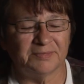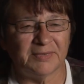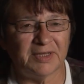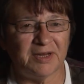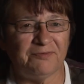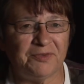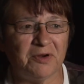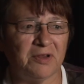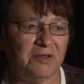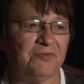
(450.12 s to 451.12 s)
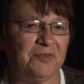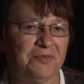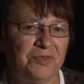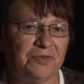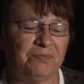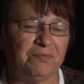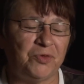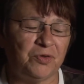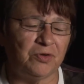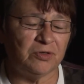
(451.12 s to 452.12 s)
and if there if
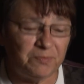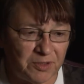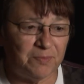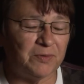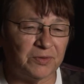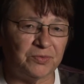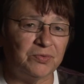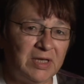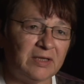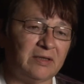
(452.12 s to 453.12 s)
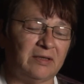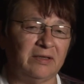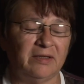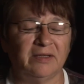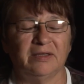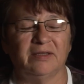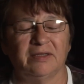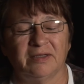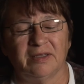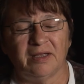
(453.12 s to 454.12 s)
good people do get
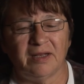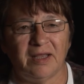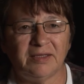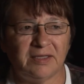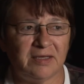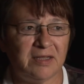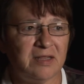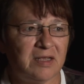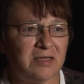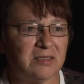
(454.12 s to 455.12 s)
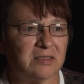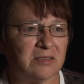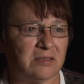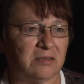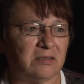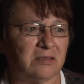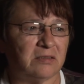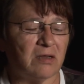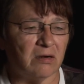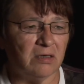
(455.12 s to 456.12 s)
elected in they just
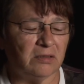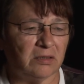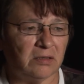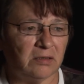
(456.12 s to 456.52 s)
start